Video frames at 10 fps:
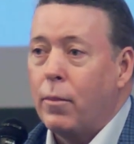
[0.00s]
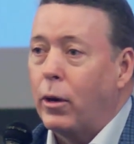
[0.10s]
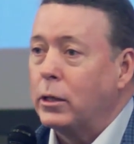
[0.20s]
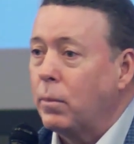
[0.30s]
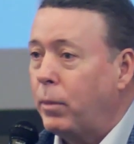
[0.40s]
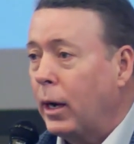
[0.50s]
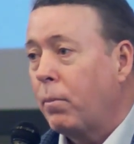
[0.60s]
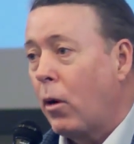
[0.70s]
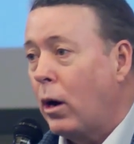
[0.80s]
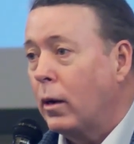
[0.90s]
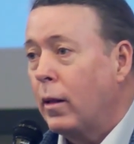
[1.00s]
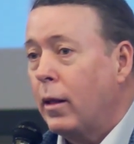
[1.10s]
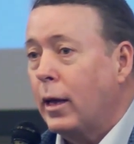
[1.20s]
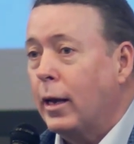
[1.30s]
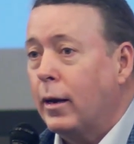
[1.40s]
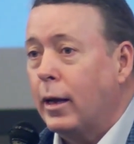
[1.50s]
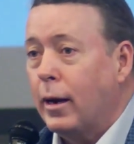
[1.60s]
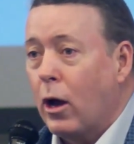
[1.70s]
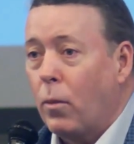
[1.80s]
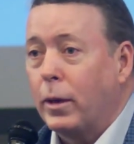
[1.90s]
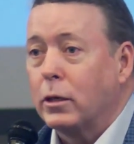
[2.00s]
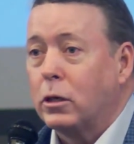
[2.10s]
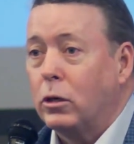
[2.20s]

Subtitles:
plays a big part in helping us to